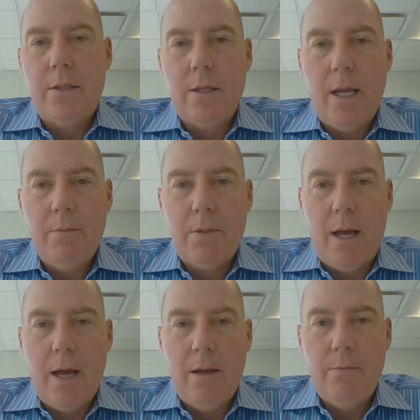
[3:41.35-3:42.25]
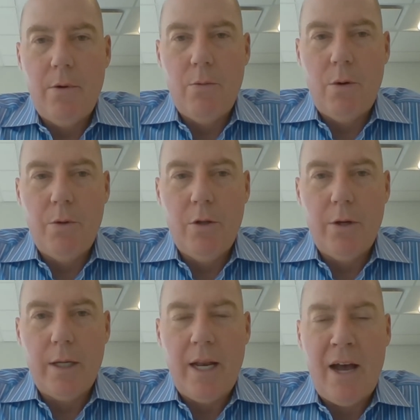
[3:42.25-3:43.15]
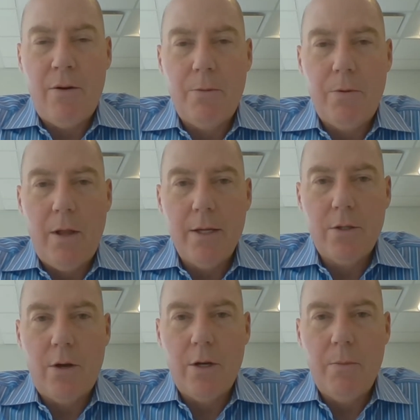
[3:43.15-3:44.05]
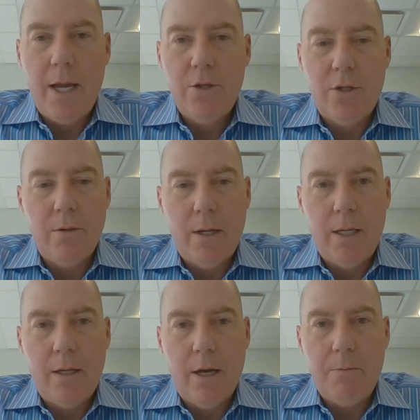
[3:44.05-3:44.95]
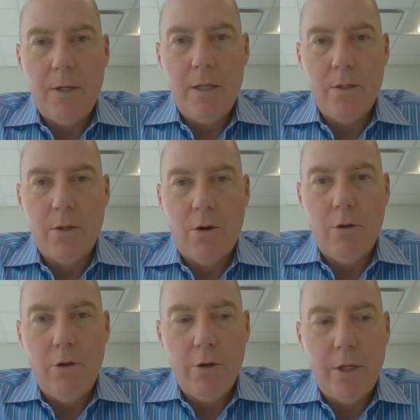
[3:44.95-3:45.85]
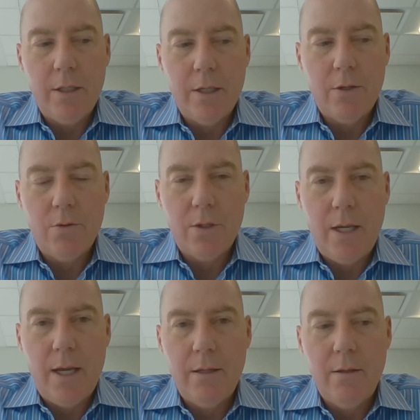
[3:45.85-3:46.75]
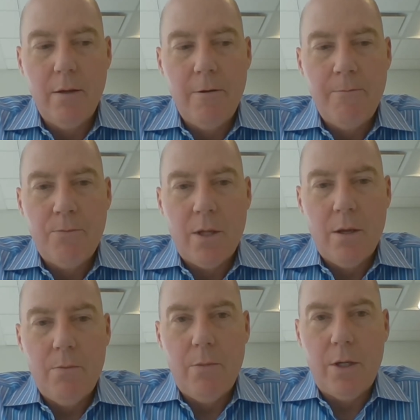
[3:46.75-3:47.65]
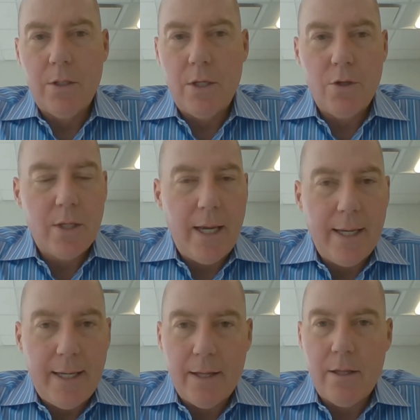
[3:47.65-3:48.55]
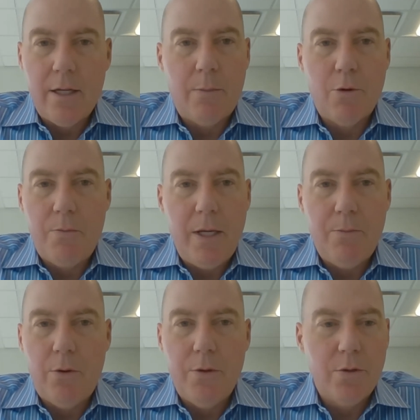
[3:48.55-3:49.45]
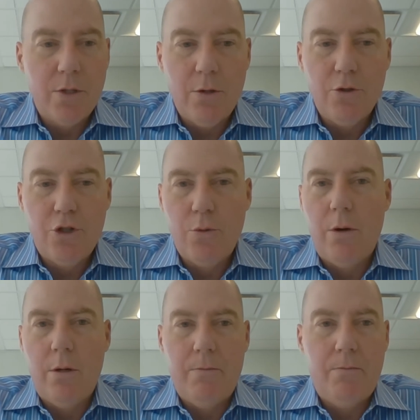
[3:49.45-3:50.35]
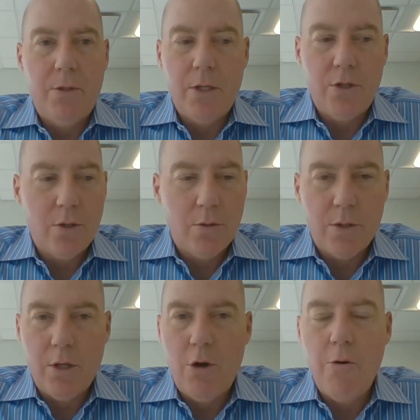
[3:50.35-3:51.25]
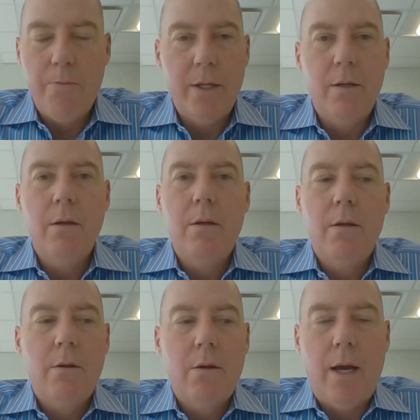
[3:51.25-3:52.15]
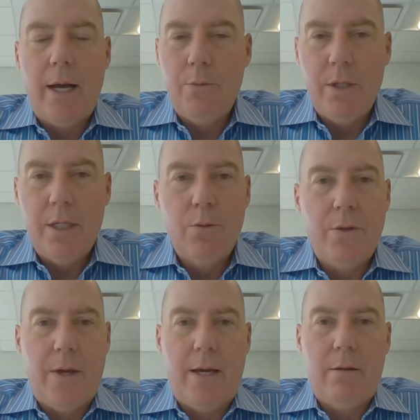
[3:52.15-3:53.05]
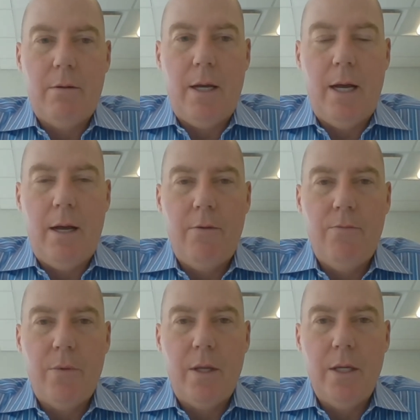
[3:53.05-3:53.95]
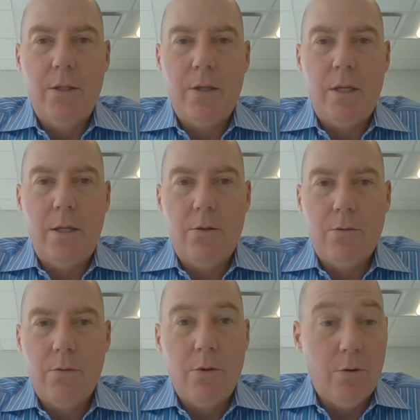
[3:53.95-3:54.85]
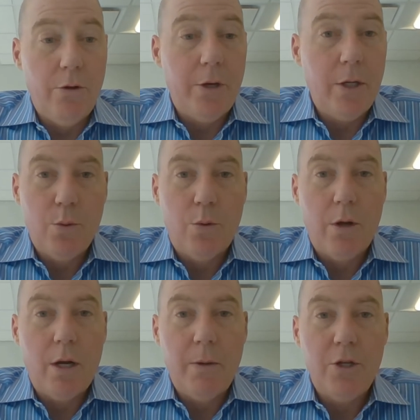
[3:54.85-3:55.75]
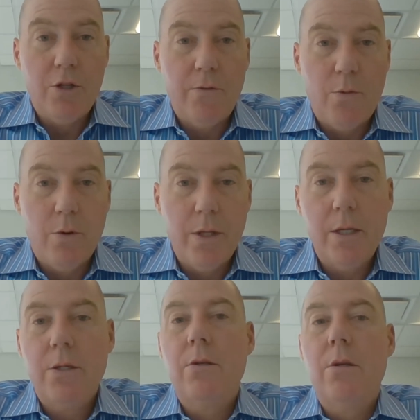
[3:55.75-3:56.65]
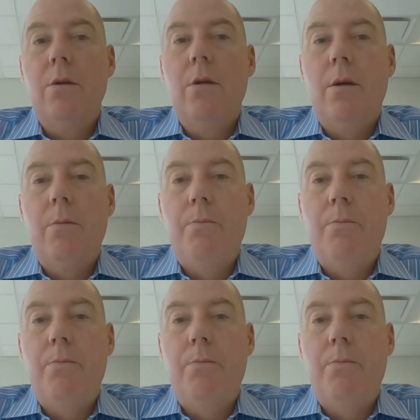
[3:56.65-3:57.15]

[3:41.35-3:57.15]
At the same time, when we look at how it applies to automation, many companies are looking to understand, because they just can't get the number of people. They're still short. Positions are still open. How do we deal with that? They're looking toward automation for this,